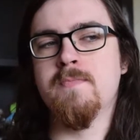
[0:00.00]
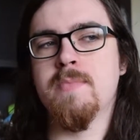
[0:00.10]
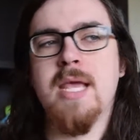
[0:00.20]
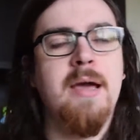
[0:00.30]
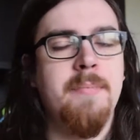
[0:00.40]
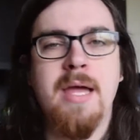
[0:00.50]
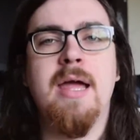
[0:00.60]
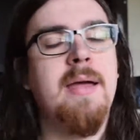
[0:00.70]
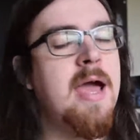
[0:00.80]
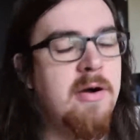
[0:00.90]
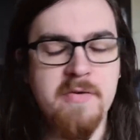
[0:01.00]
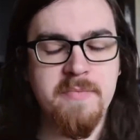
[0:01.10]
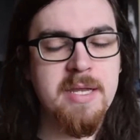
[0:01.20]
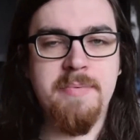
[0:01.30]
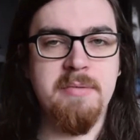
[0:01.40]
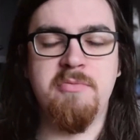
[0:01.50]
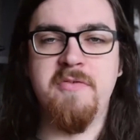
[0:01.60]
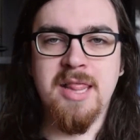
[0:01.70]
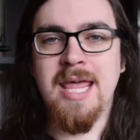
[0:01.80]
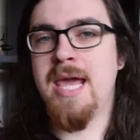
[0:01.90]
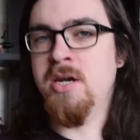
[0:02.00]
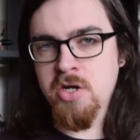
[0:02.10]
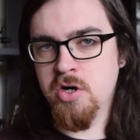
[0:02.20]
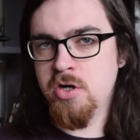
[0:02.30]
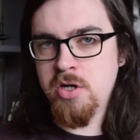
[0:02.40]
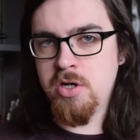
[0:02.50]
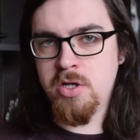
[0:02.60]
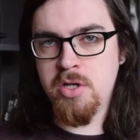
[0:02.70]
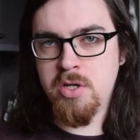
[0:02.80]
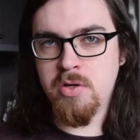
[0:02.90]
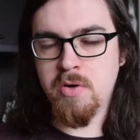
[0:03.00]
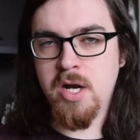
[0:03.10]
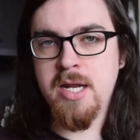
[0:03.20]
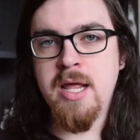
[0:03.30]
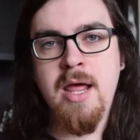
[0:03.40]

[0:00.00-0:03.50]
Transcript: however many people for Lando, right?